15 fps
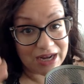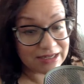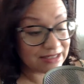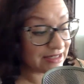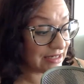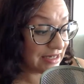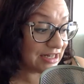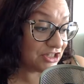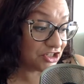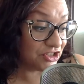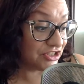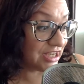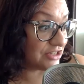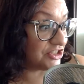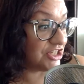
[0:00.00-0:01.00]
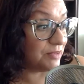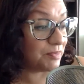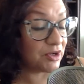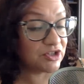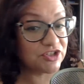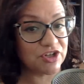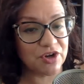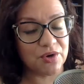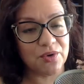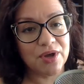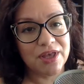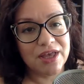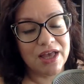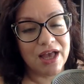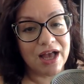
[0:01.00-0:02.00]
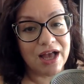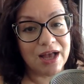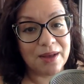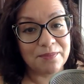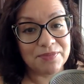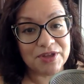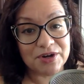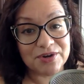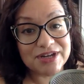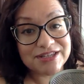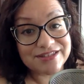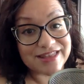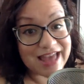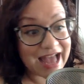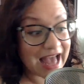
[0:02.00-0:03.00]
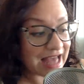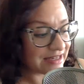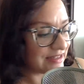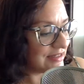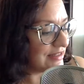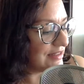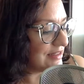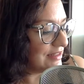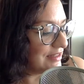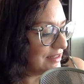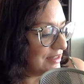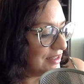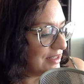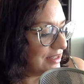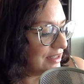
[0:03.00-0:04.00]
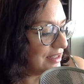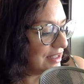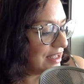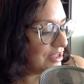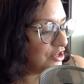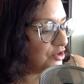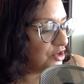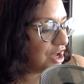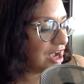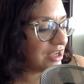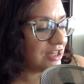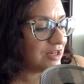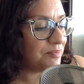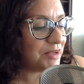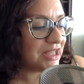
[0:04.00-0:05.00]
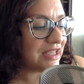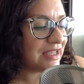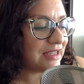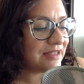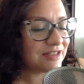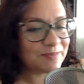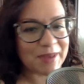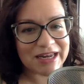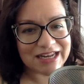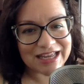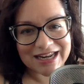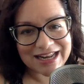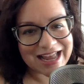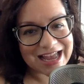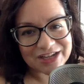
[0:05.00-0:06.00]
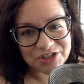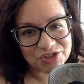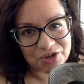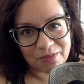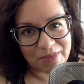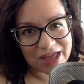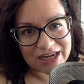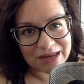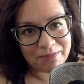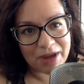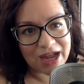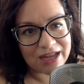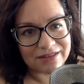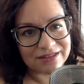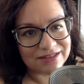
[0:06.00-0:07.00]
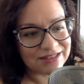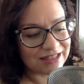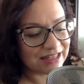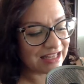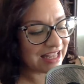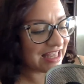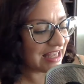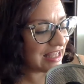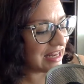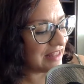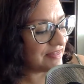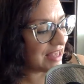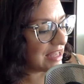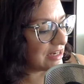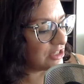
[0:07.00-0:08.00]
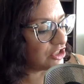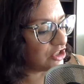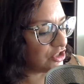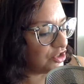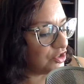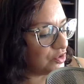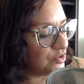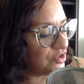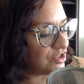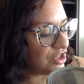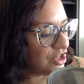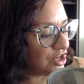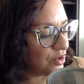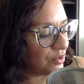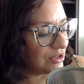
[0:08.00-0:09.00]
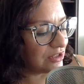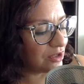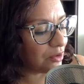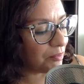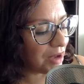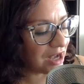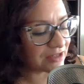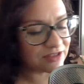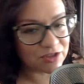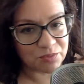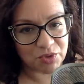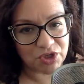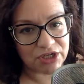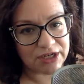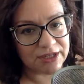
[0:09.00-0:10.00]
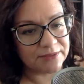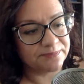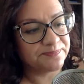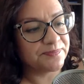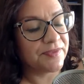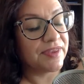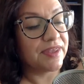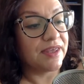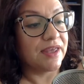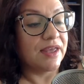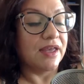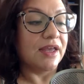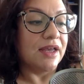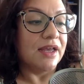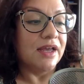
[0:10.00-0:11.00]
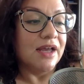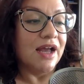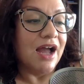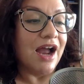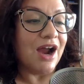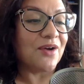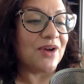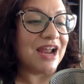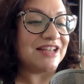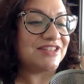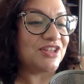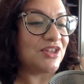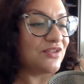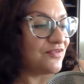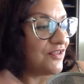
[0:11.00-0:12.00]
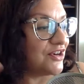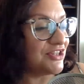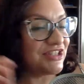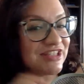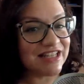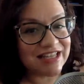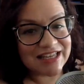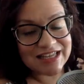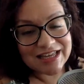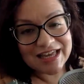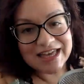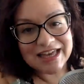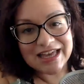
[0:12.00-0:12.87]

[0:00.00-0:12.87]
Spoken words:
I did it, it turned out cheaper. So there is that. You're not going to be spending any extra money buying this in the kit. And that includes, you know, a little box to put it in. All right. So the first thing